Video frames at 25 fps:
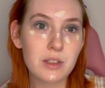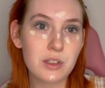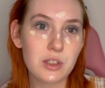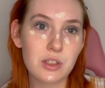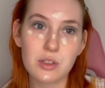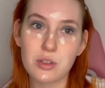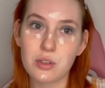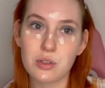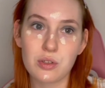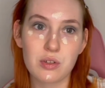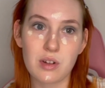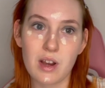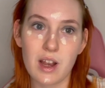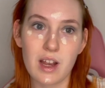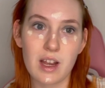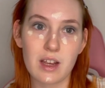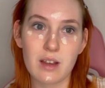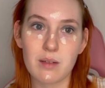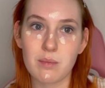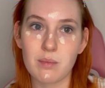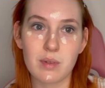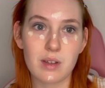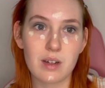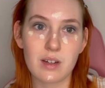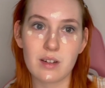just to try
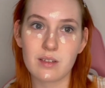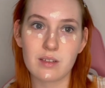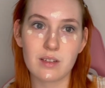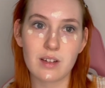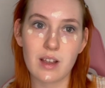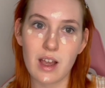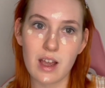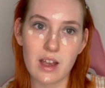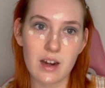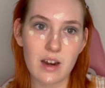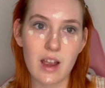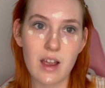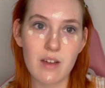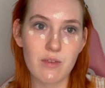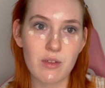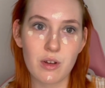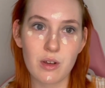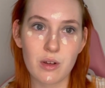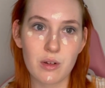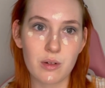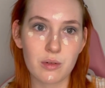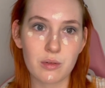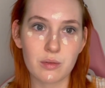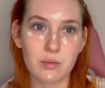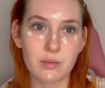it, but I have
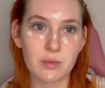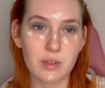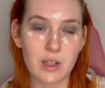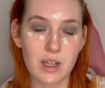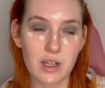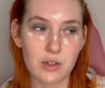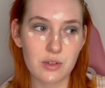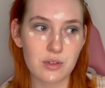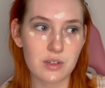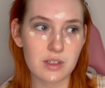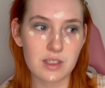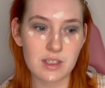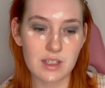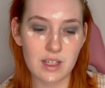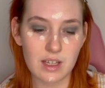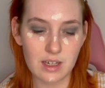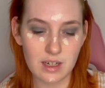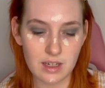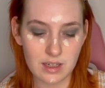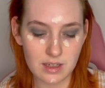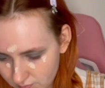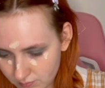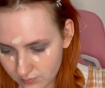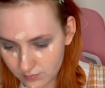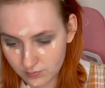no interest in
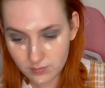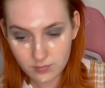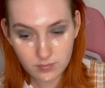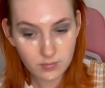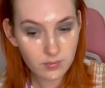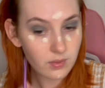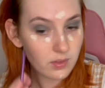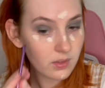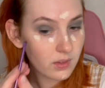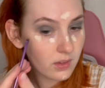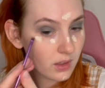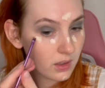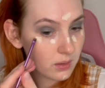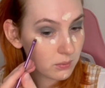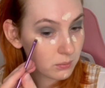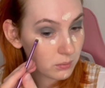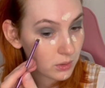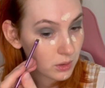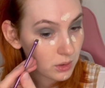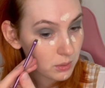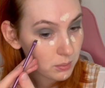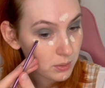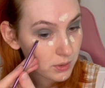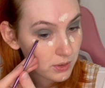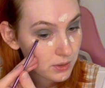it.
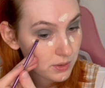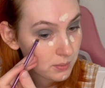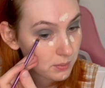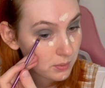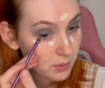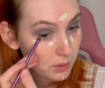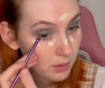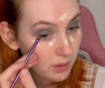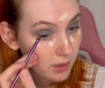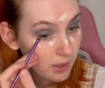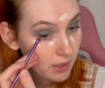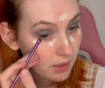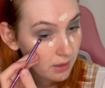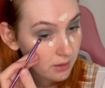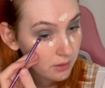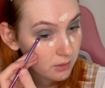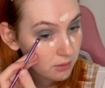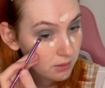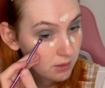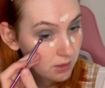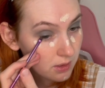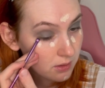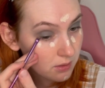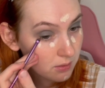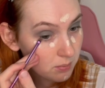I'm gonna put some gray
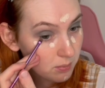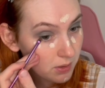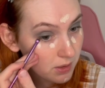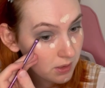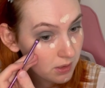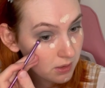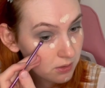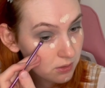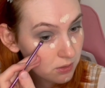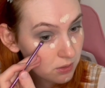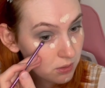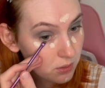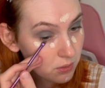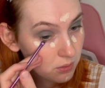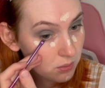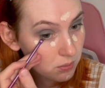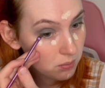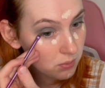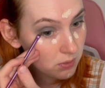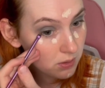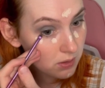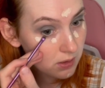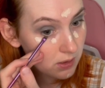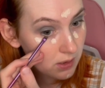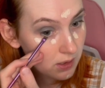underneath my eye too,
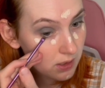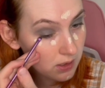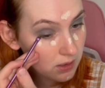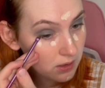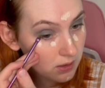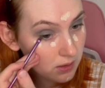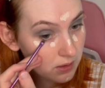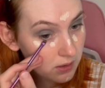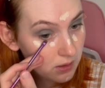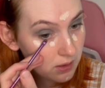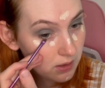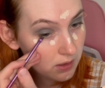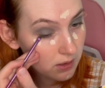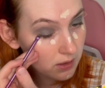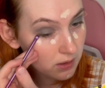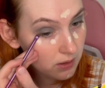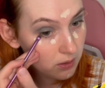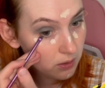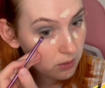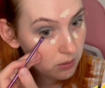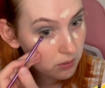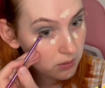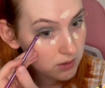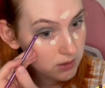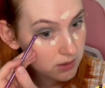but I
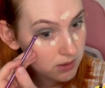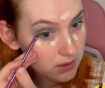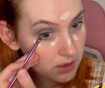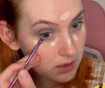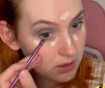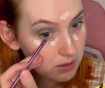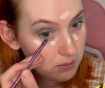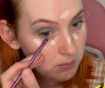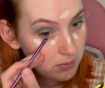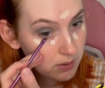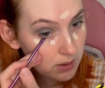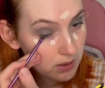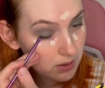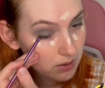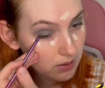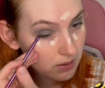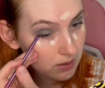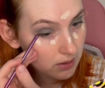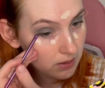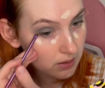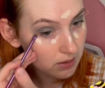know it's gonna be